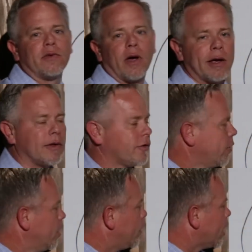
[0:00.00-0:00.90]
the giants,
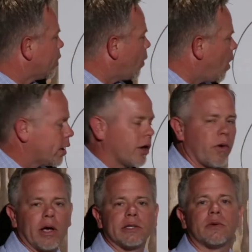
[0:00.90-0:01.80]
we got to walk
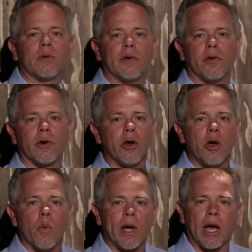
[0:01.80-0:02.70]
across the river,
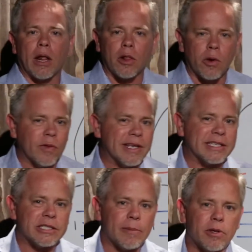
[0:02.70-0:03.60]
we got to learn that
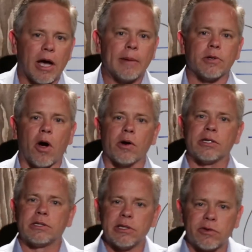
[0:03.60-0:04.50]
sometimes our
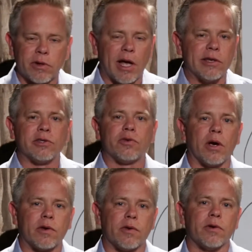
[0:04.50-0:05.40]
centralized
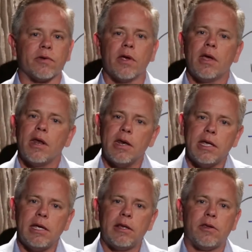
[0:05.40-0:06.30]
structures
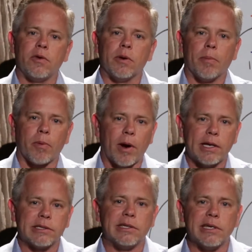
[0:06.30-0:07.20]
need to
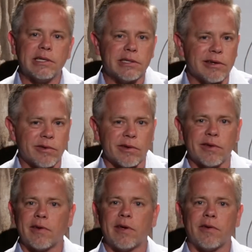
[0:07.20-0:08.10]
embrace
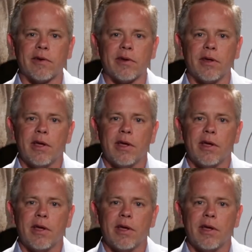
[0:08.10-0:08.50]
decentralization